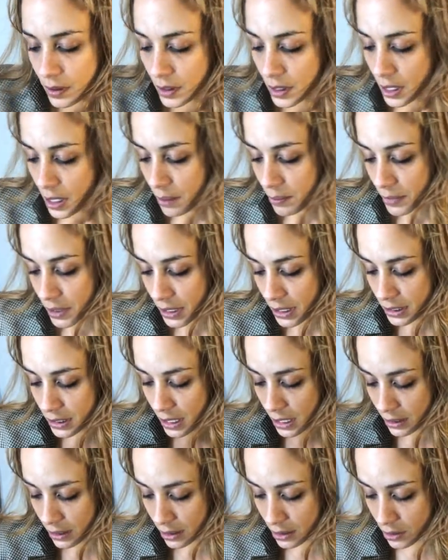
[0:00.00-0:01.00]
Okay, I'm going to
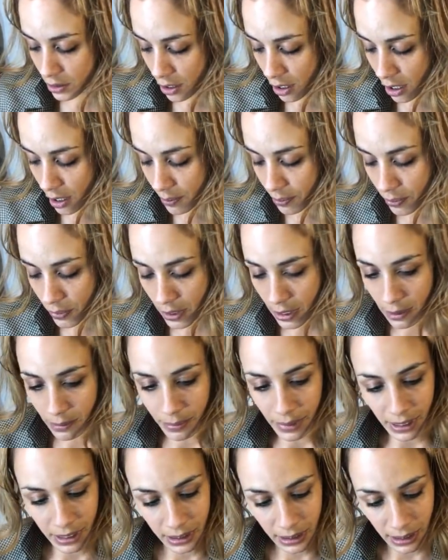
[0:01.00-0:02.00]
take the top one
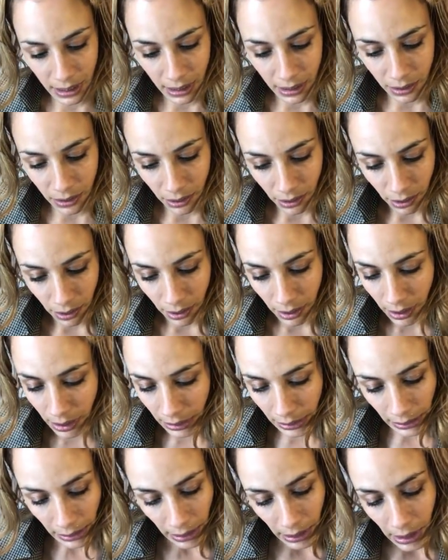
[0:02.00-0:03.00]
because these are
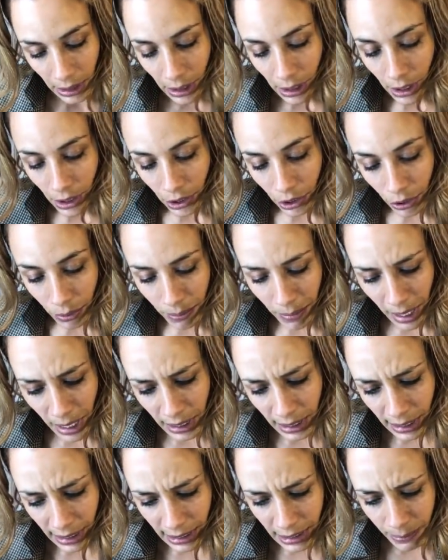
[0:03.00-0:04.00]
like
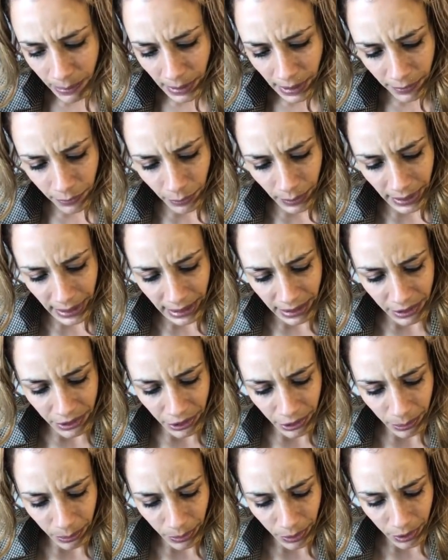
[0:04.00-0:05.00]
humongous, but if we need
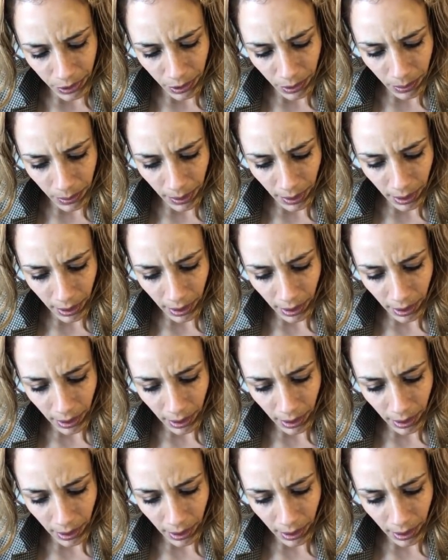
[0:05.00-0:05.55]
to, we'll go.